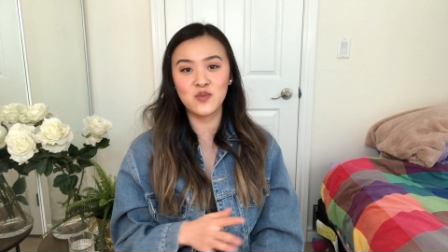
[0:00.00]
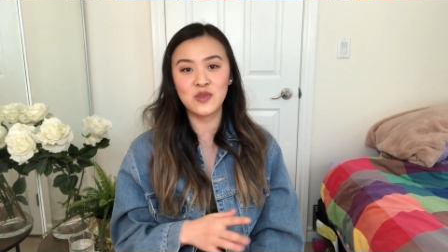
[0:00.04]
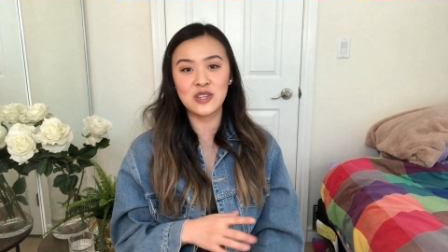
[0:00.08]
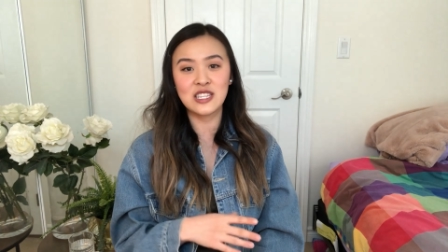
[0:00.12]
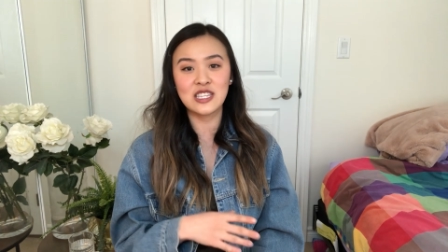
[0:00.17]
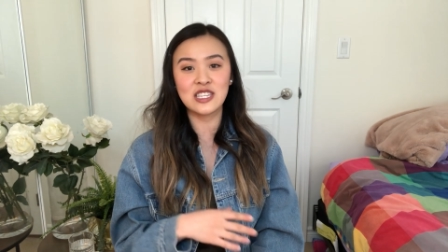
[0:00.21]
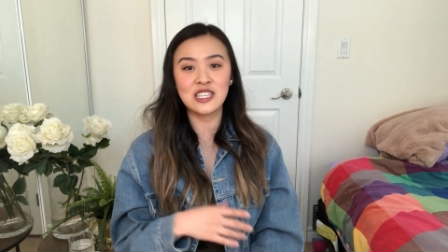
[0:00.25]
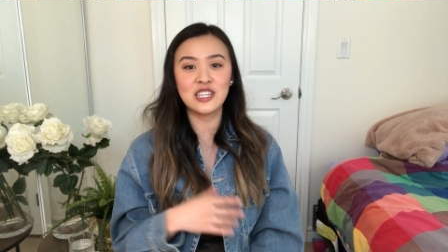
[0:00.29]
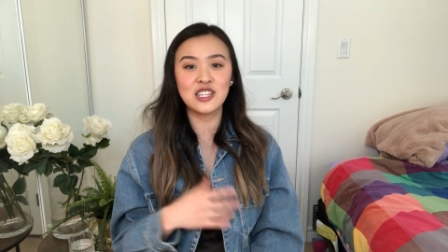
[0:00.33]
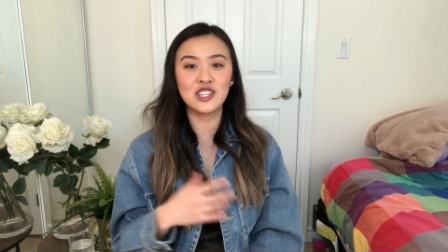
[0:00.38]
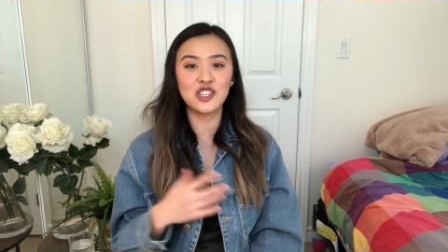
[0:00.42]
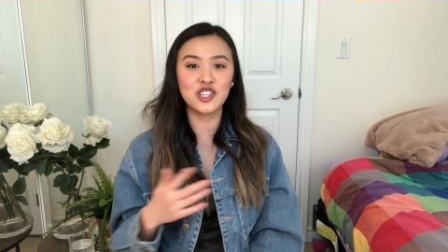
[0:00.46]
we
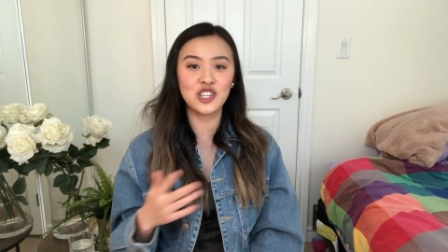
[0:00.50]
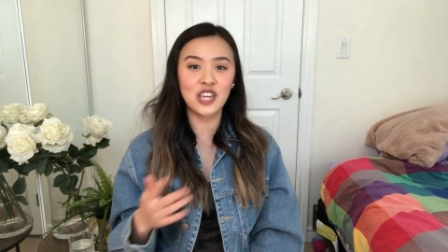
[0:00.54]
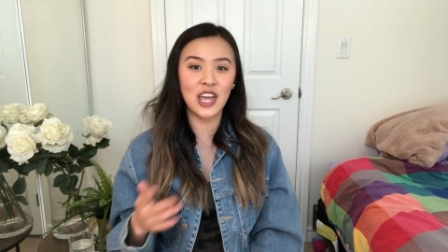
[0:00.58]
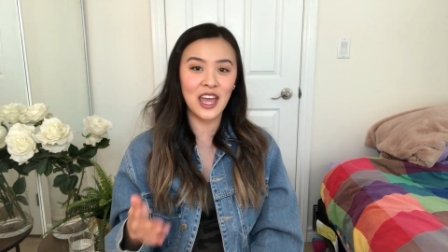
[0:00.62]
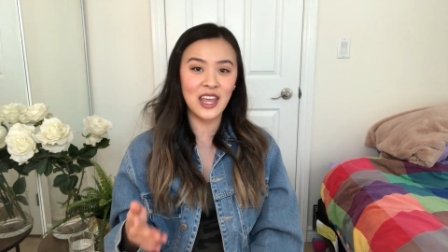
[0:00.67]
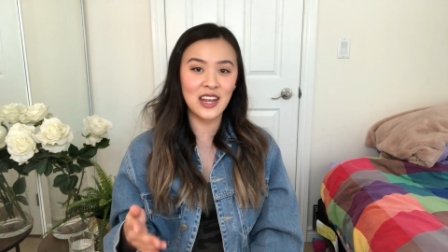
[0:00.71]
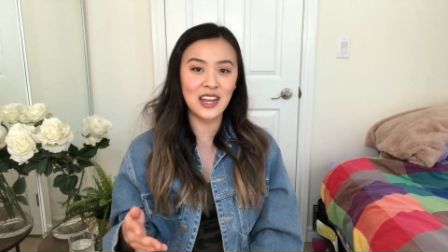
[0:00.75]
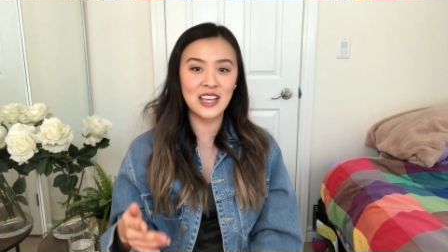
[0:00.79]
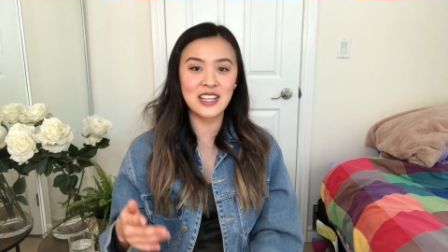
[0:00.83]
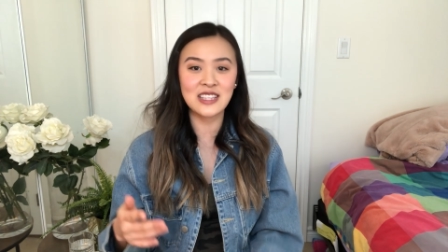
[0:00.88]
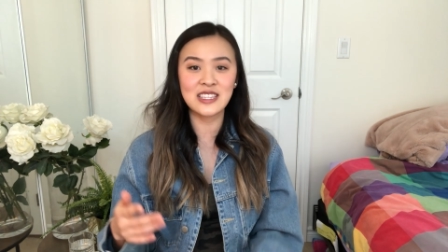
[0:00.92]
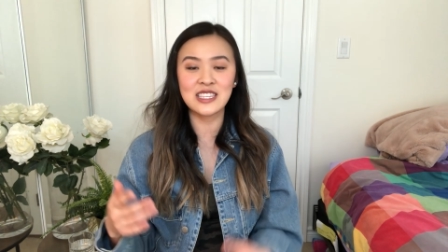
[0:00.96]
see
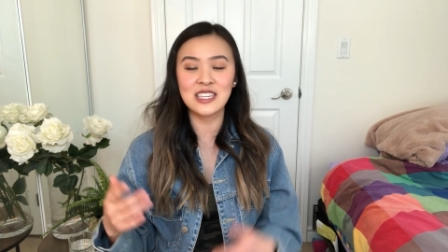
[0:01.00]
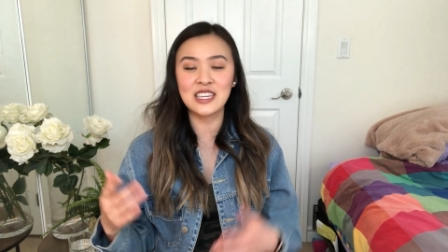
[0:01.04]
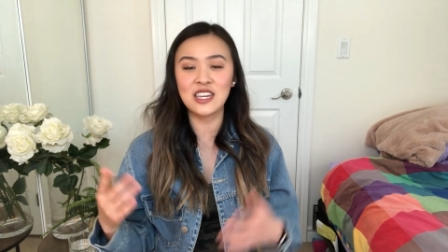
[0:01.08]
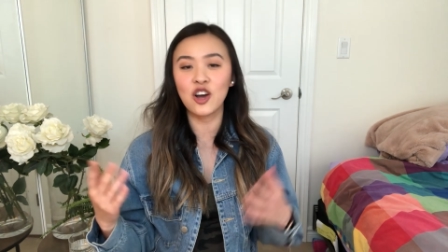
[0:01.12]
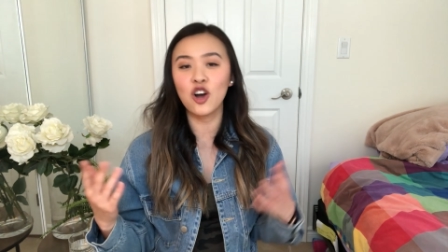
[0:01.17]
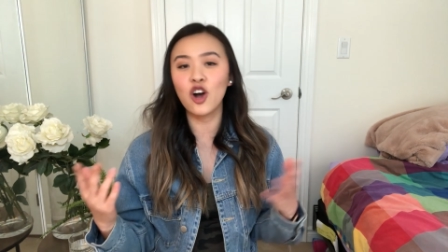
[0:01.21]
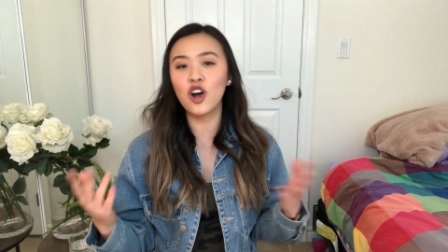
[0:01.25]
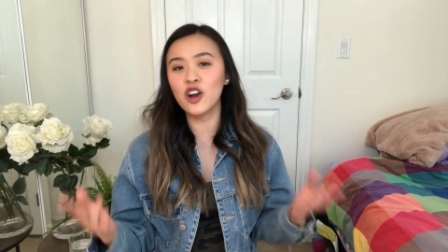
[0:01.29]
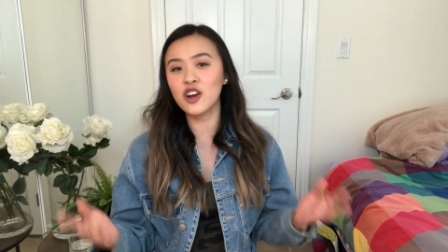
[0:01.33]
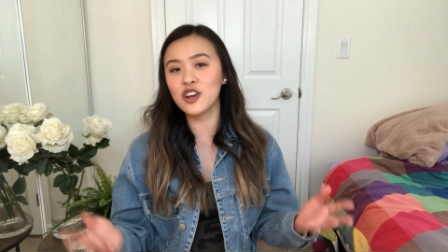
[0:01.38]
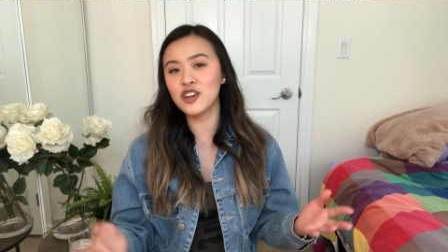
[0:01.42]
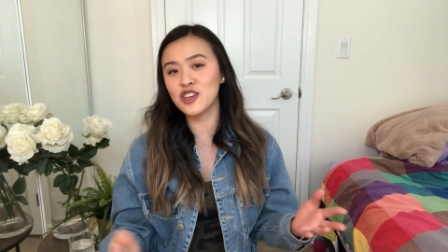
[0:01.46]
Jen and Dee
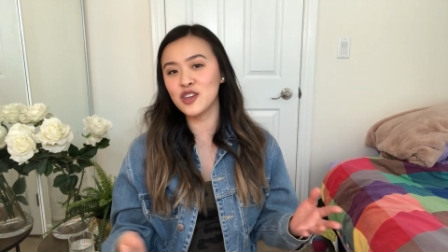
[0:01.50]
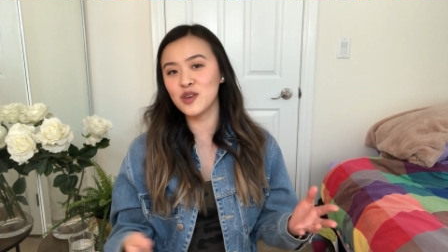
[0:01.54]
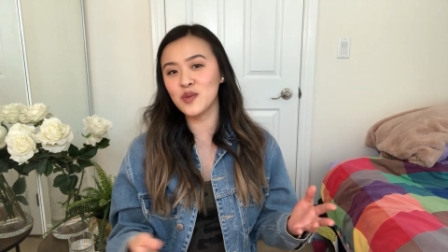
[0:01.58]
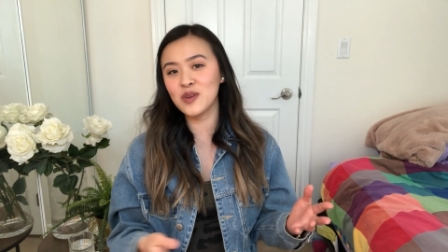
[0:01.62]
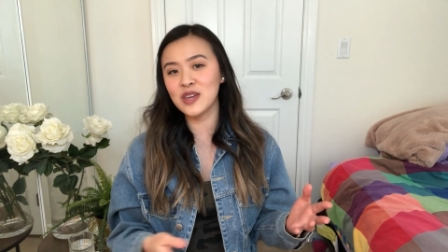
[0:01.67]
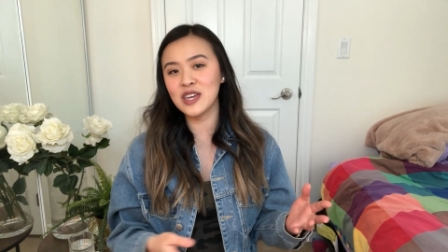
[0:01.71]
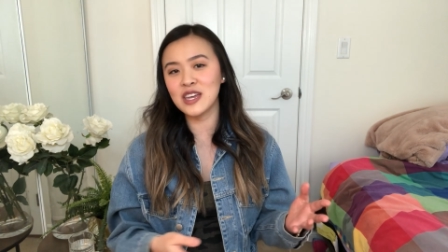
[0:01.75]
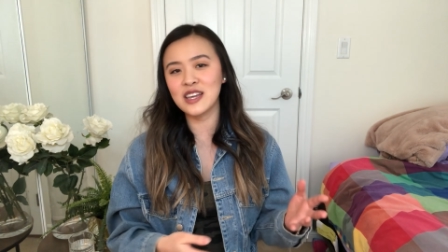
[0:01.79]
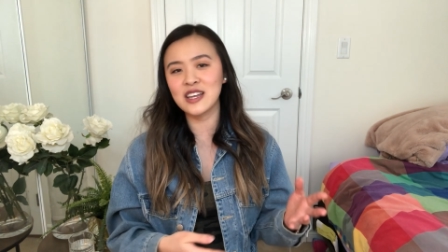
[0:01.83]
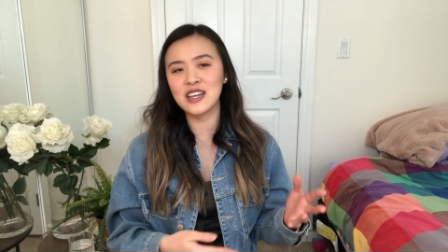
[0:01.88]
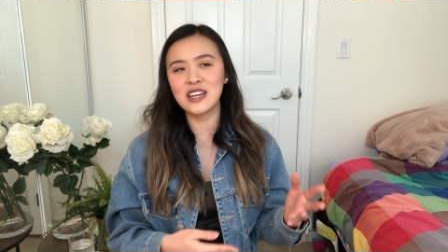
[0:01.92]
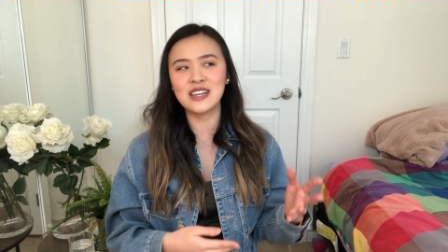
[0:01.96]

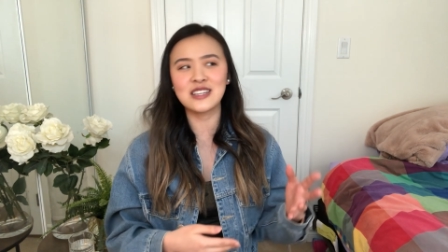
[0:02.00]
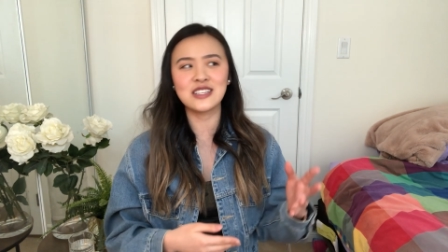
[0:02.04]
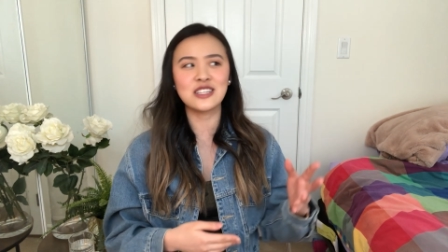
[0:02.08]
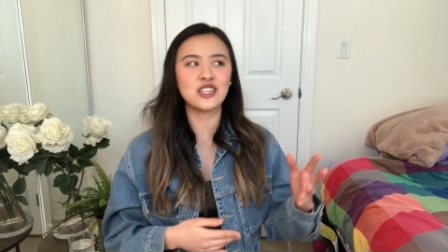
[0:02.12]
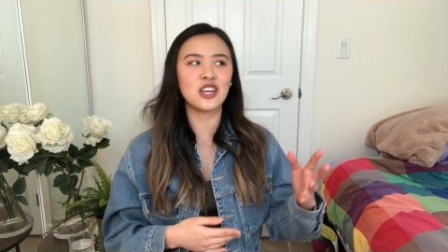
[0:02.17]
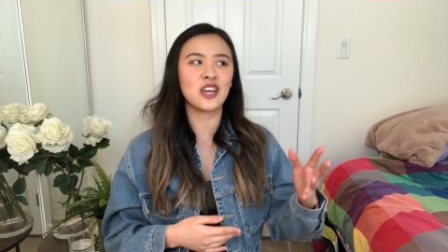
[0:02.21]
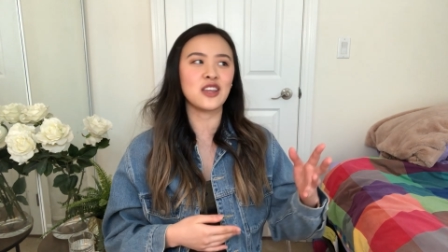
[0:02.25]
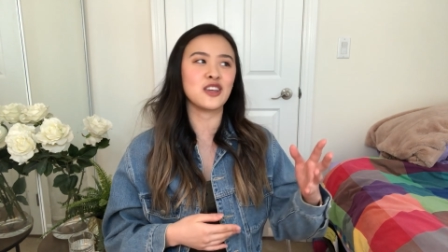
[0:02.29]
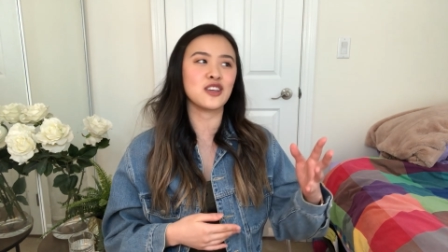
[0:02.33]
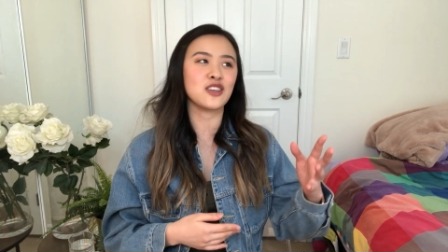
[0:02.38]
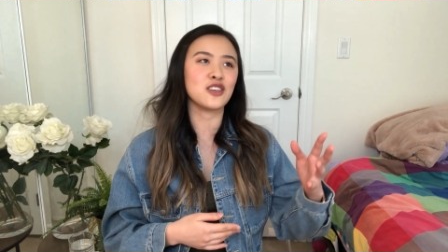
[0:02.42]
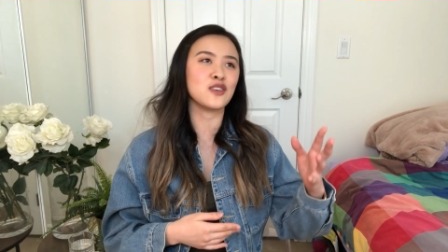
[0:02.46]
arguing.
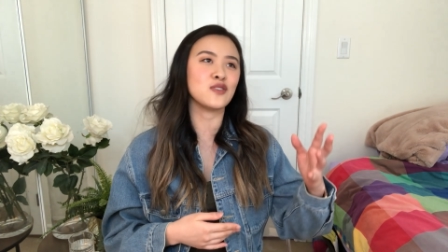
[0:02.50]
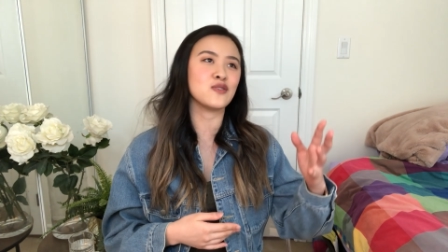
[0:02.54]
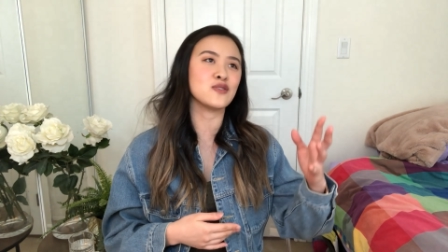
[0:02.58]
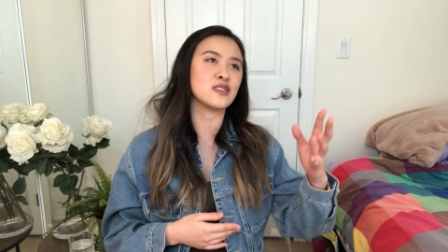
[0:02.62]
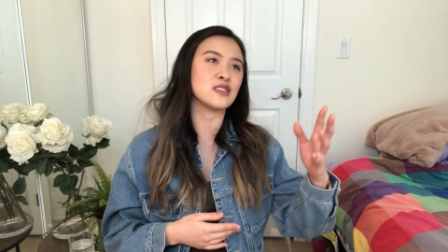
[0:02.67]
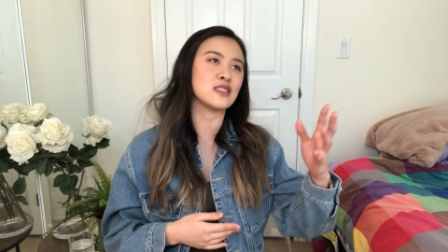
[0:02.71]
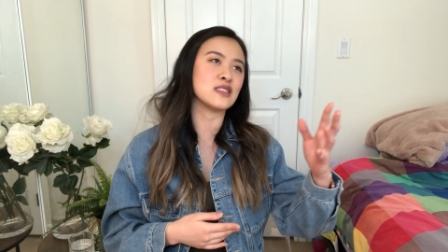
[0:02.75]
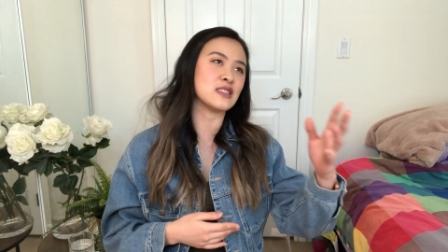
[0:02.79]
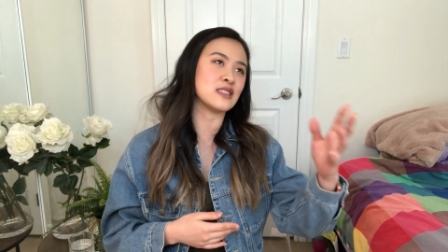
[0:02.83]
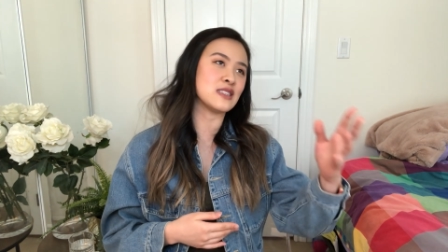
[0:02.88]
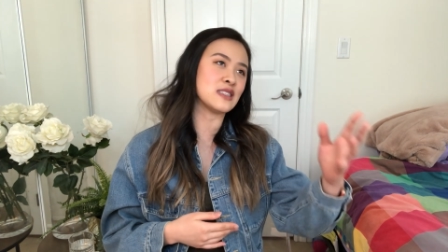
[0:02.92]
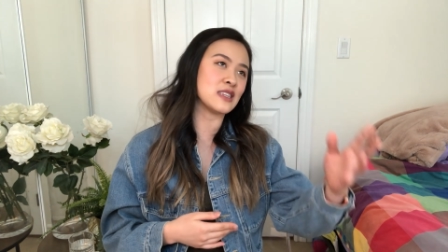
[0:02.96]
Jen
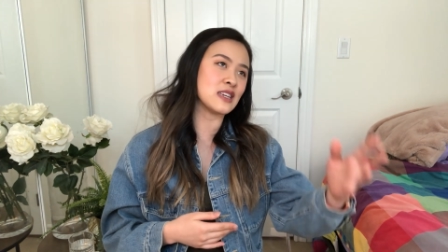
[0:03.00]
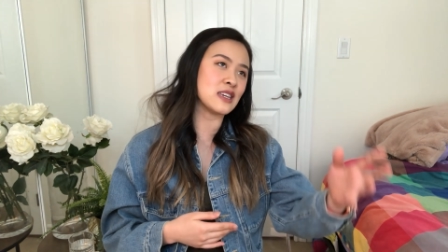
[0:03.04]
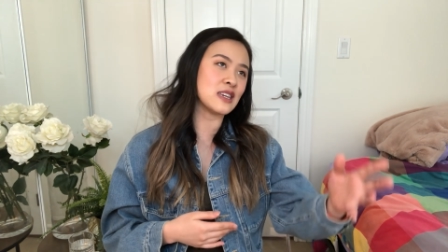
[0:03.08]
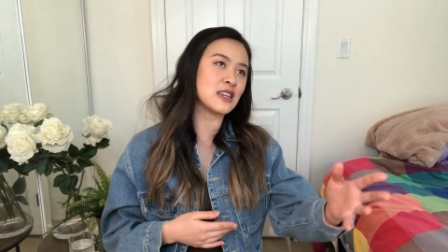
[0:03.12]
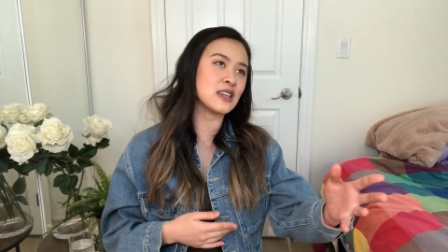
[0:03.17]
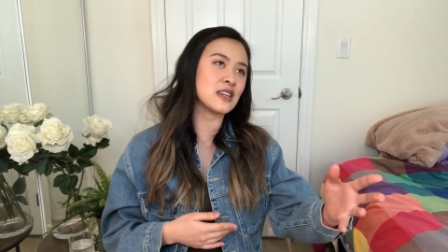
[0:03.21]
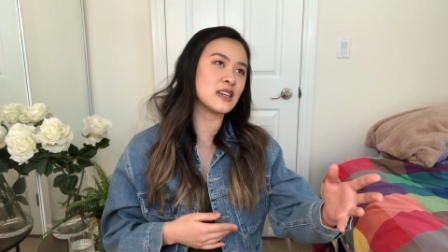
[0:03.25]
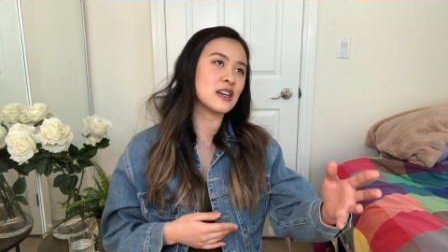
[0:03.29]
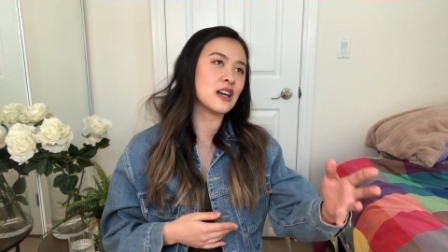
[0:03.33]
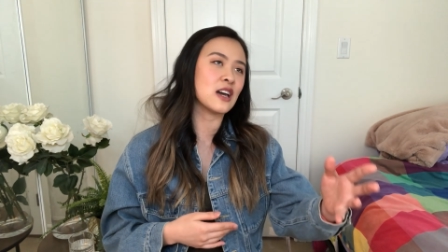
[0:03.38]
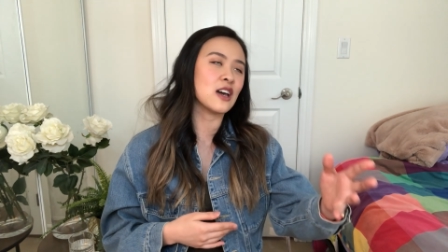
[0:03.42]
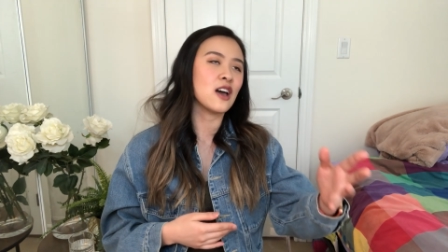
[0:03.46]
accuses
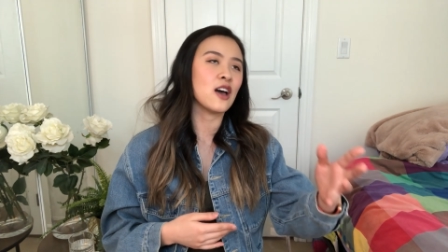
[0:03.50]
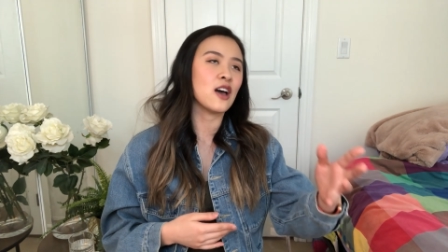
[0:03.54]
Dee